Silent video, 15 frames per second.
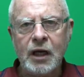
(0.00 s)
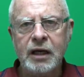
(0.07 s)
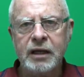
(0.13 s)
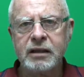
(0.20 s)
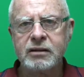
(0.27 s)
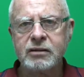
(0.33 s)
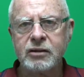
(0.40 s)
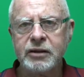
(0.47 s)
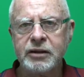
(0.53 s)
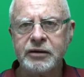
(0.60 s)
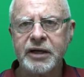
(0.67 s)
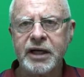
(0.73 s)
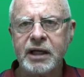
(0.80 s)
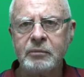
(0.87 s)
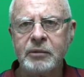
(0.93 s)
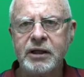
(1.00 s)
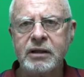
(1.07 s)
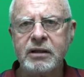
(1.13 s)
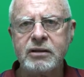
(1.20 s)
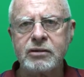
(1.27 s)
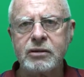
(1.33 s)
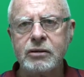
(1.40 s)
it's not a
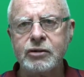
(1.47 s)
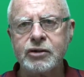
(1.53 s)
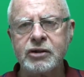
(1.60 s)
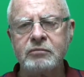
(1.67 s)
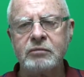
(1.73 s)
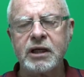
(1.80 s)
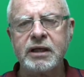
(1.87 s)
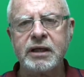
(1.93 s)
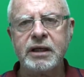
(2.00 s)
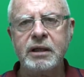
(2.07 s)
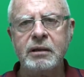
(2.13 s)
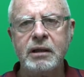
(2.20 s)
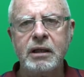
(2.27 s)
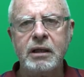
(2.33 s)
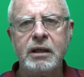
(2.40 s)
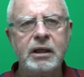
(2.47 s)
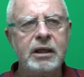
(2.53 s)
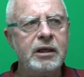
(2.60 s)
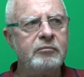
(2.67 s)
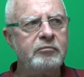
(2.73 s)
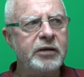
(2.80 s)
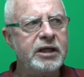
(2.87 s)
recommended solution by any
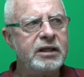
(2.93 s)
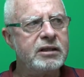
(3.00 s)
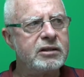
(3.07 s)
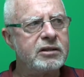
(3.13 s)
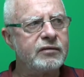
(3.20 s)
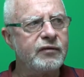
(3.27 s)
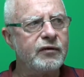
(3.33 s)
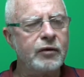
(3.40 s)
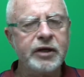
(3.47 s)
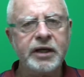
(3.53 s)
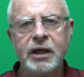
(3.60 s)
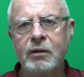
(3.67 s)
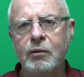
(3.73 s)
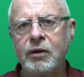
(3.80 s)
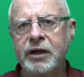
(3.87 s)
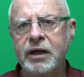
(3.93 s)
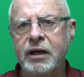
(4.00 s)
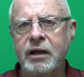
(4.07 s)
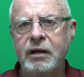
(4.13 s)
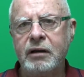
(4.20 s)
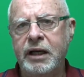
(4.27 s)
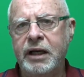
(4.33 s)
means for
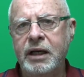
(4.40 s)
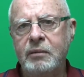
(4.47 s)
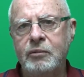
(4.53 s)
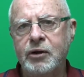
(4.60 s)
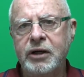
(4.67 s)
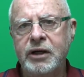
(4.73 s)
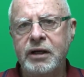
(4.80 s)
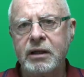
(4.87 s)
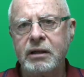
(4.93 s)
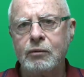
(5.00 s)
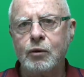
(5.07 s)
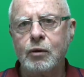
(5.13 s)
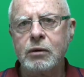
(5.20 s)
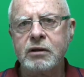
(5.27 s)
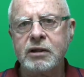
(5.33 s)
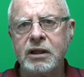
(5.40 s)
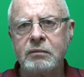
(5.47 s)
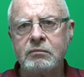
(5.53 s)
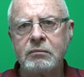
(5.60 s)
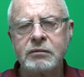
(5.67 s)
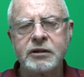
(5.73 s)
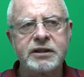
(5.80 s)
anybody in a
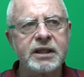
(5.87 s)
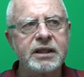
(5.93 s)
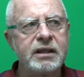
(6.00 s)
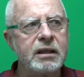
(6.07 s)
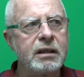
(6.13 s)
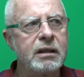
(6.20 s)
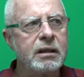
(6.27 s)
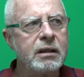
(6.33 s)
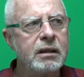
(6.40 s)
wartime setting,